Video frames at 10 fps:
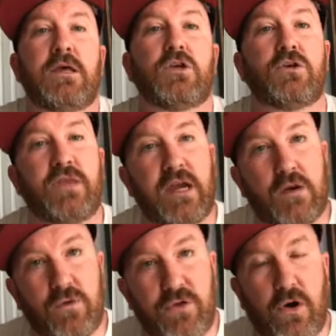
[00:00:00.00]
You're there
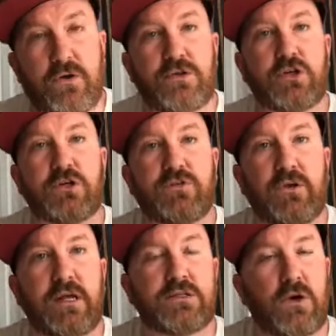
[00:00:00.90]
with all your church
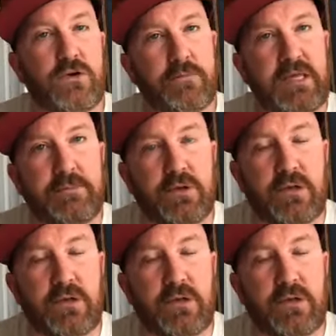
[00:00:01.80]
friends, all your people,